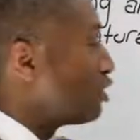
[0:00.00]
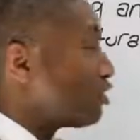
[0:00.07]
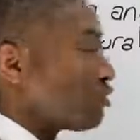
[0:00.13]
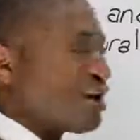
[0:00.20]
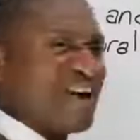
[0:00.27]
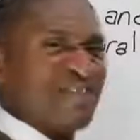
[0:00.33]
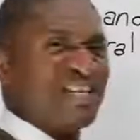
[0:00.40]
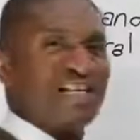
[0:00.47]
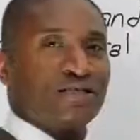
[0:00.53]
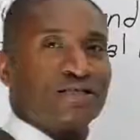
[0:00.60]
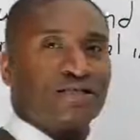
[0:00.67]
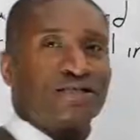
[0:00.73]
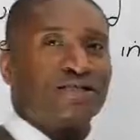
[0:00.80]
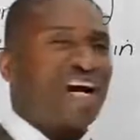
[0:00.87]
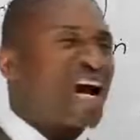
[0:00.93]

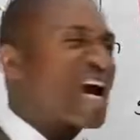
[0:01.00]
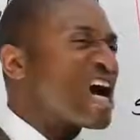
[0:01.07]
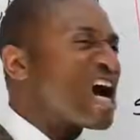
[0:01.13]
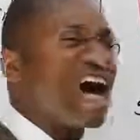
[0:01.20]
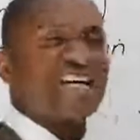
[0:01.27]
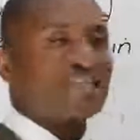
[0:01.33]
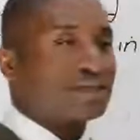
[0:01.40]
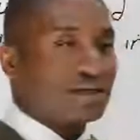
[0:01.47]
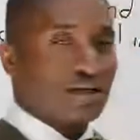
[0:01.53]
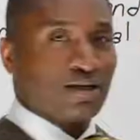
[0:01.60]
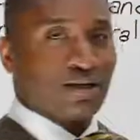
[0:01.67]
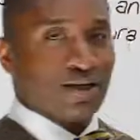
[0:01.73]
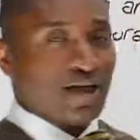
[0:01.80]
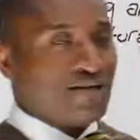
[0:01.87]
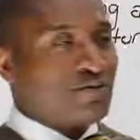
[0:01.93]
Ravenous. Ah.
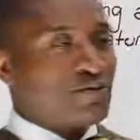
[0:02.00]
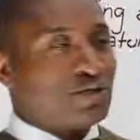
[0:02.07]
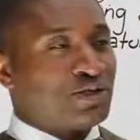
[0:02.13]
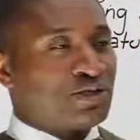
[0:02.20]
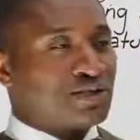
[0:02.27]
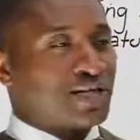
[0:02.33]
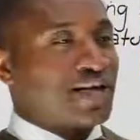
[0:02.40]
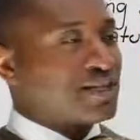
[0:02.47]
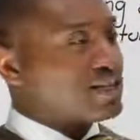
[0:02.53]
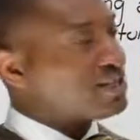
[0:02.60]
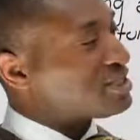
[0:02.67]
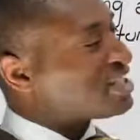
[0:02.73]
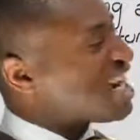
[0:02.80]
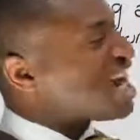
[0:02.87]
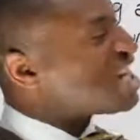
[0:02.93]
Even when you say it,
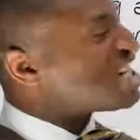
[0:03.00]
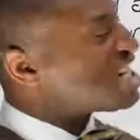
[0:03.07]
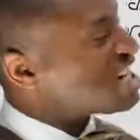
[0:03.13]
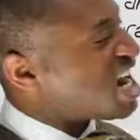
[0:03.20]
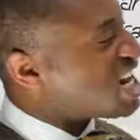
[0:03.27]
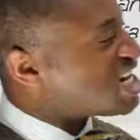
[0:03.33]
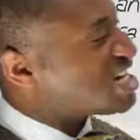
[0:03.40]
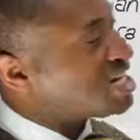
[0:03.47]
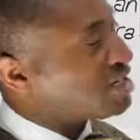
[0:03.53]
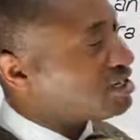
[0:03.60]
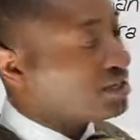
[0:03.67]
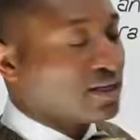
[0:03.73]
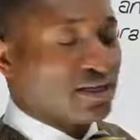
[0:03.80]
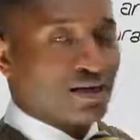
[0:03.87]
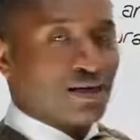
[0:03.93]
there's ah.
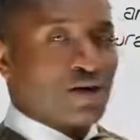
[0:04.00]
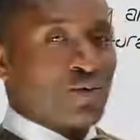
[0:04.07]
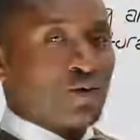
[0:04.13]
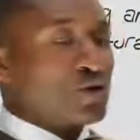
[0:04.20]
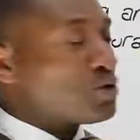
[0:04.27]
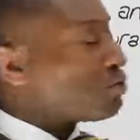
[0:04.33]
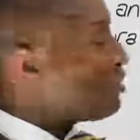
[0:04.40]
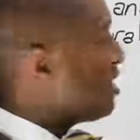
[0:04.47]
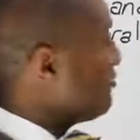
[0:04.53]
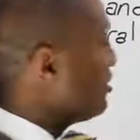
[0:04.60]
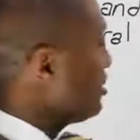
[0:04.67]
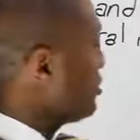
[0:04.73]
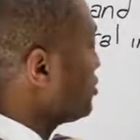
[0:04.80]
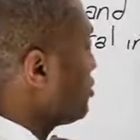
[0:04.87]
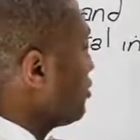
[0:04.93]
When you're
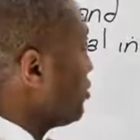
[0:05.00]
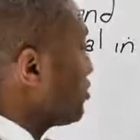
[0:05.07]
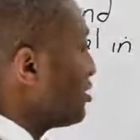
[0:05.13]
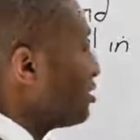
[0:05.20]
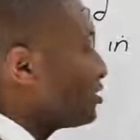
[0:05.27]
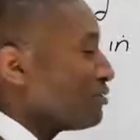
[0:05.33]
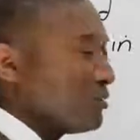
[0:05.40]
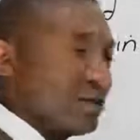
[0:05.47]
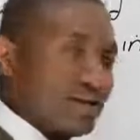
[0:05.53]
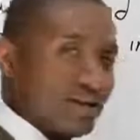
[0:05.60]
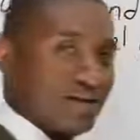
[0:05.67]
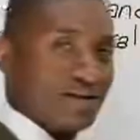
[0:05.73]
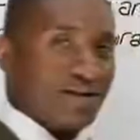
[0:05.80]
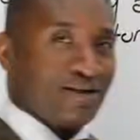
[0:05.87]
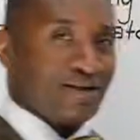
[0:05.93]
ravenous, you're not hungry.
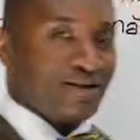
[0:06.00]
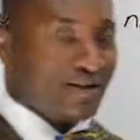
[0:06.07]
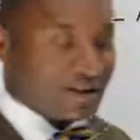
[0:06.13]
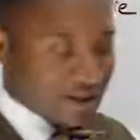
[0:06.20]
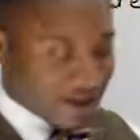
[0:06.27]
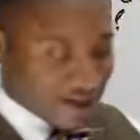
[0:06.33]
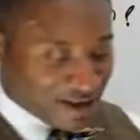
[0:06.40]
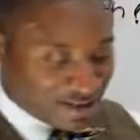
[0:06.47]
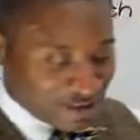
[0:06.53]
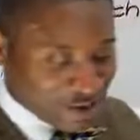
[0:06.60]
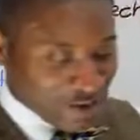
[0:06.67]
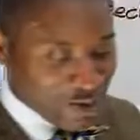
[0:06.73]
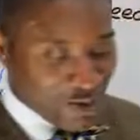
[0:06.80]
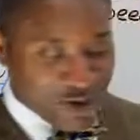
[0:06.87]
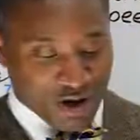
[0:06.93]
If
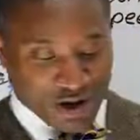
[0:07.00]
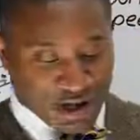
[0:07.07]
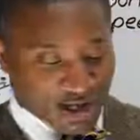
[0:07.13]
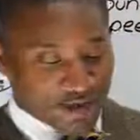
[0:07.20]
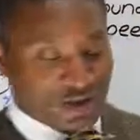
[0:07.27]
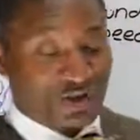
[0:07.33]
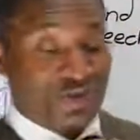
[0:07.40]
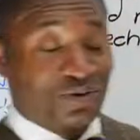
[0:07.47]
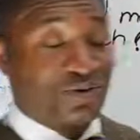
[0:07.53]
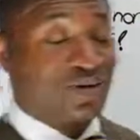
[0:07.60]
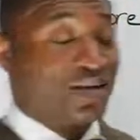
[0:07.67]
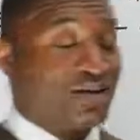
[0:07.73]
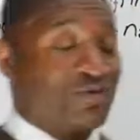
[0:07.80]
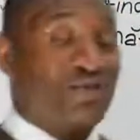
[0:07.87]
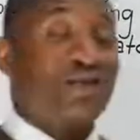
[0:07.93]
you walk into
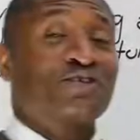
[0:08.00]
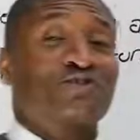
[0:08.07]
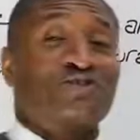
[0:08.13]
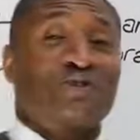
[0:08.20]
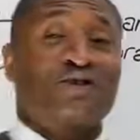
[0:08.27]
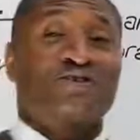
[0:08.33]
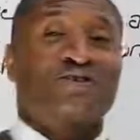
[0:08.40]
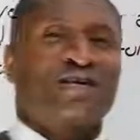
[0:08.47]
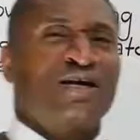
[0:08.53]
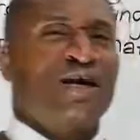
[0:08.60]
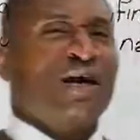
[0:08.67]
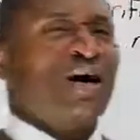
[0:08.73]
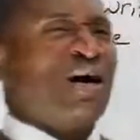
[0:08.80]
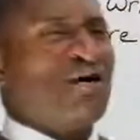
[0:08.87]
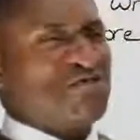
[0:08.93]
a restaurant and say,
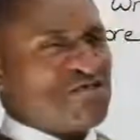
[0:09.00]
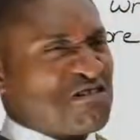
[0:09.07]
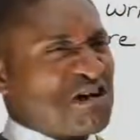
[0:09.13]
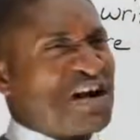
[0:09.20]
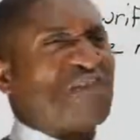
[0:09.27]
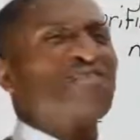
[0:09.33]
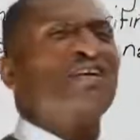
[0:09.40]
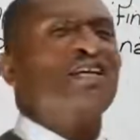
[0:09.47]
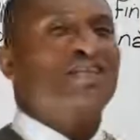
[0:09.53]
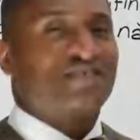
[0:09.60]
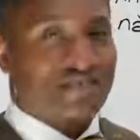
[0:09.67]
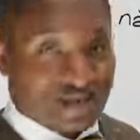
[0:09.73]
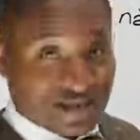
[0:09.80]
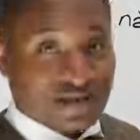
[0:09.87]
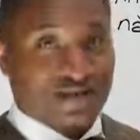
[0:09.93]
I'm
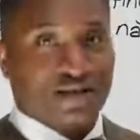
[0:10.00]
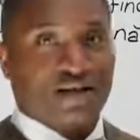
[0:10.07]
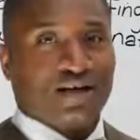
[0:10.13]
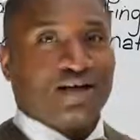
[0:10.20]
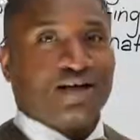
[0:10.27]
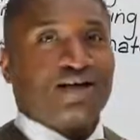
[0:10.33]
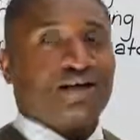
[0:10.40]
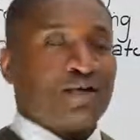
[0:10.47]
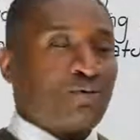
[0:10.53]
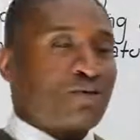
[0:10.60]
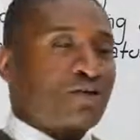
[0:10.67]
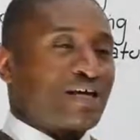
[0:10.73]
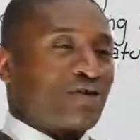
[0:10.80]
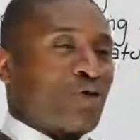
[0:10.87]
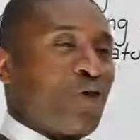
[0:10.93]
ravenous, they will
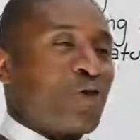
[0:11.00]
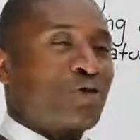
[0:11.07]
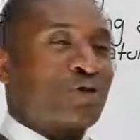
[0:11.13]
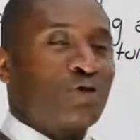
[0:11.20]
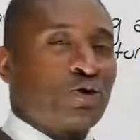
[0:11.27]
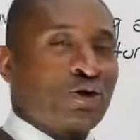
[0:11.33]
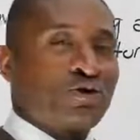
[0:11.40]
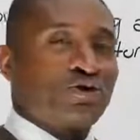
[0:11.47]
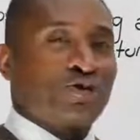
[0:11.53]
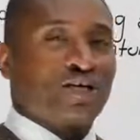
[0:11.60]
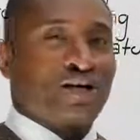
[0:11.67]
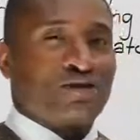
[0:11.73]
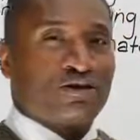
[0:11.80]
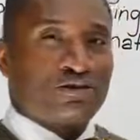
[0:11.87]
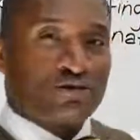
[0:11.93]
get all the cooks
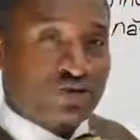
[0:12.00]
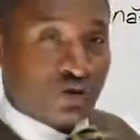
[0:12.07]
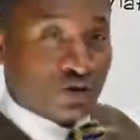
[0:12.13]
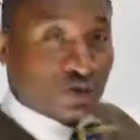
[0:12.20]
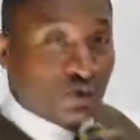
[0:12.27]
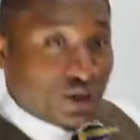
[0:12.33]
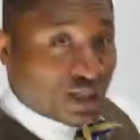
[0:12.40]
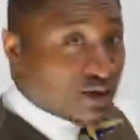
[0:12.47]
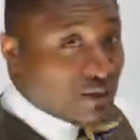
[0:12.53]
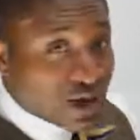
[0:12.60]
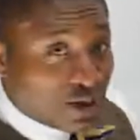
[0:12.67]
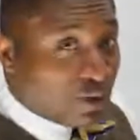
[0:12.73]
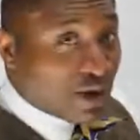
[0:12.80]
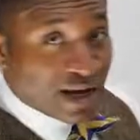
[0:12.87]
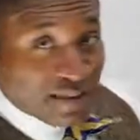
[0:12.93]
together and start cooking
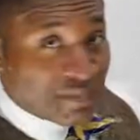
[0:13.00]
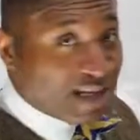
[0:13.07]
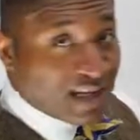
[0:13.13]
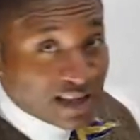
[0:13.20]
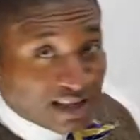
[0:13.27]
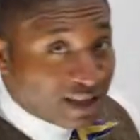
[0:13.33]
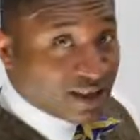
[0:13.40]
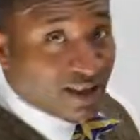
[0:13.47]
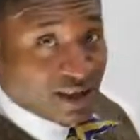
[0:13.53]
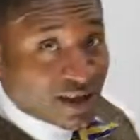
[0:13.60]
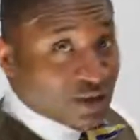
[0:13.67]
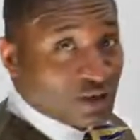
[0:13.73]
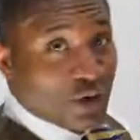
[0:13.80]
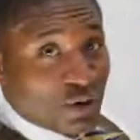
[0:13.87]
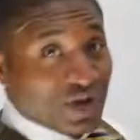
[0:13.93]
right away, immediately,
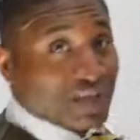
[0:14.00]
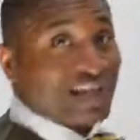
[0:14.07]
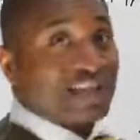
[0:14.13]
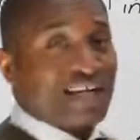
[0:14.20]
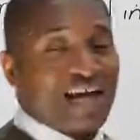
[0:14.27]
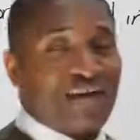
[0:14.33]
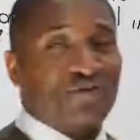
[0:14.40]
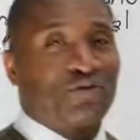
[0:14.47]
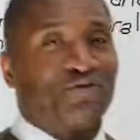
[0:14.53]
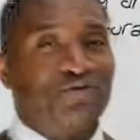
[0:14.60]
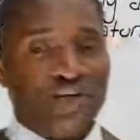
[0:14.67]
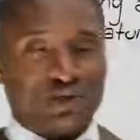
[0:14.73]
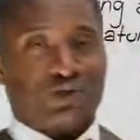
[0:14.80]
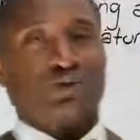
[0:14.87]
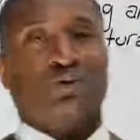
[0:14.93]
knowing that they have to
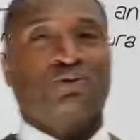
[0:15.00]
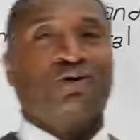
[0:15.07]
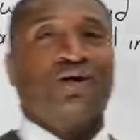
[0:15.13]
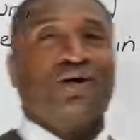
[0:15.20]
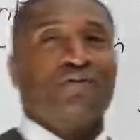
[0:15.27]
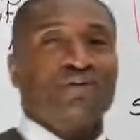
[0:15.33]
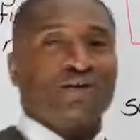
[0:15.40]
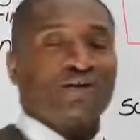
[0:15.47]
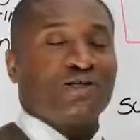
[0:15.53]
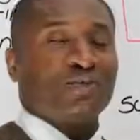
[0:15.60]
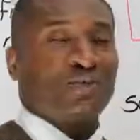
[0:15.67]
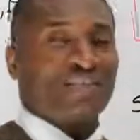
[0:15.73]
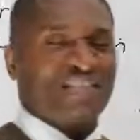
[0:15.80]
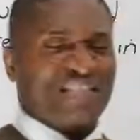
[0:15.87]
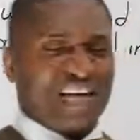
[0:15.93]
feed you because you
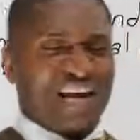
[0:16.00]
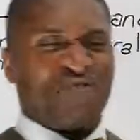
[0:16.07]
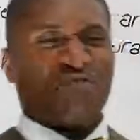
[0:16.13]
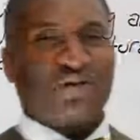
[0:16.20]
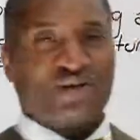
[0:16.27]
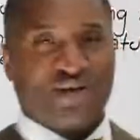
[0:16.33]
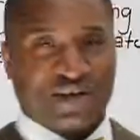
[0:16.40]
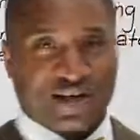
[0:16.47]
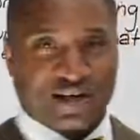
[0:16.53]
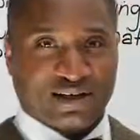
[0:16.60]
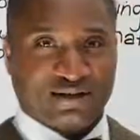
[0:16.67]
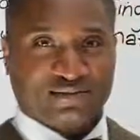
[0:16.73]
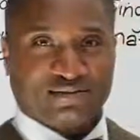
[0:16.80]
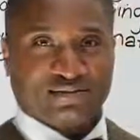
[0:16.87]
will eat everything.